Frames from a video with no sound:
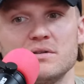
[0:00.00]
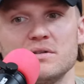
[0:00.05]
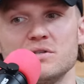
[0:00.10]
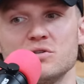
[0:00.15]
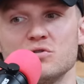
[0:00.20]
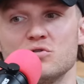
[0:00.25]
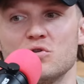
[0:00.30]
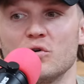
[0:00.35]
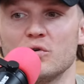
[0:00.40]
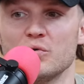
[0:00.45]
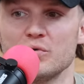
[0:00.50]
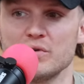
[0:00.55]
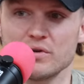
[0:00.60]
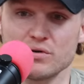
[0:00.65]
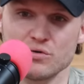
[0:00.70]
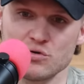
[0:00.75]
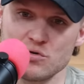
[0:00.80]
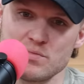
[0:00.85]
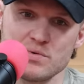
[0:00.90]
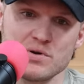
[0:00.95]
you go to
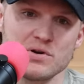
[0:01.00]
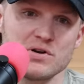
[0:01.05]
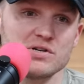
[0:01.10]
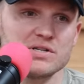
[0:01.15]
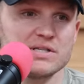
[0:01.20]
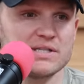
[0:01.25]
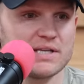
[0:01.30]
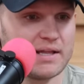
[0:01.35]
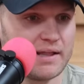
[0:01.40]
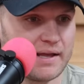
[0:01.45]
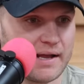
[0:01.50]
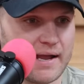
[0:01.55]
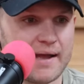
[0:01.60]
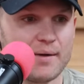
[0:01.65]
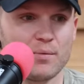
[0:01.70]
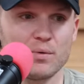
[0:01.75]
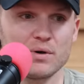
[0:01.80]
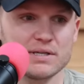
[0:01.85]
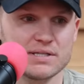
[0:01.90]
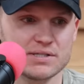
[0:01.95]
your groomer and just say like, hey,
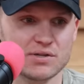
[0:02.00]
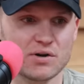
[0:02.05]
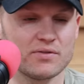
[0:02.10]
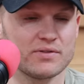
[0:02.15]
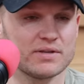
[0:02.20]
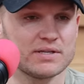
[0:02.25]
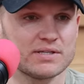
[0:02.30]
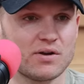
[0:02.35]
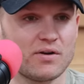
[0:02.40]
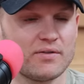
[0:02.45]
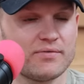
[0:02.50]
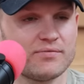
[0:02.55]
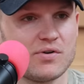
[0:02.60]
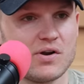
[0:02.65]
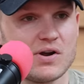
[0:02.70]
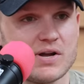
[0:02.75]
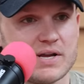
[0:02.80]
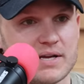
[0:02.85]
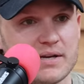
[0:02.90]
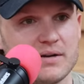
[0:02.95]
I want to start this off
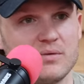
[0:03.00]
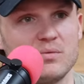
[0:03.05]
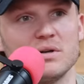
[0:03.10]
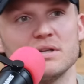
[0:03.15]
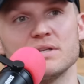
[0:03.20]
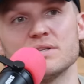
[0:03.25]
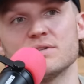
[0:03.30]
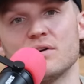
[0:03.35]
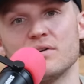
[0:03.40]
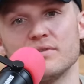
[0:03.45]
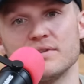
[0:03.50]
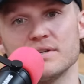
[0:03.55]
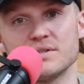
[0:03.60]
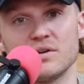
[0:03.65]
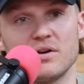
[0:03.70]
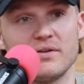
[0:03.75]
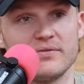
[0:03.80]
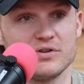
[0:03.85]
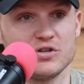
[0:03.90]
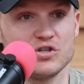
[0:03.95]
right. I want to start
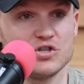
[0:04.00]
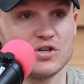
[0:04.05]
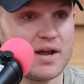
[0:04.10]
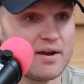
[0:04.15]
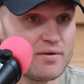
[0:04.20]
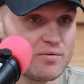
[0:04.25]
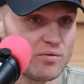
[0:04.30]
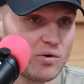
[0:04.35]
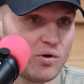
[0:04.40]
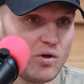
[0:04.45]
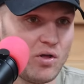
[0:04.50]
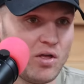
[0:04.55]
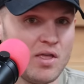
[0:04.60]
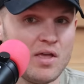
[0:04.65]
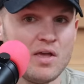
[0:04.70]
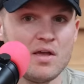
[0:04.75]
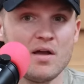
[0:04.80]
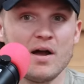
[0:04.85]
this off in general.